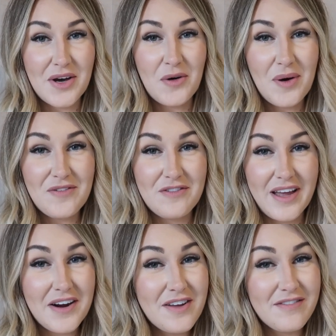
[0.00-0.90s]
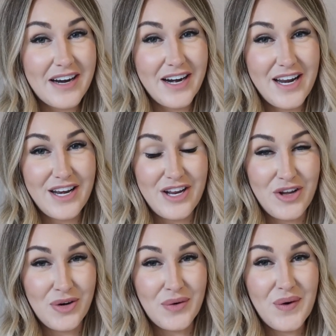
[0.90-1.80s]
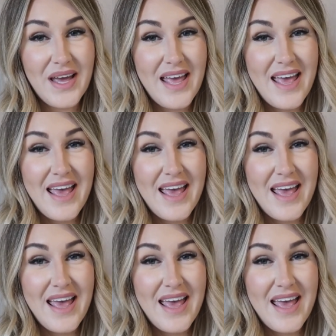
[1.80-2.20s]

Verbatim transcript: So very, very new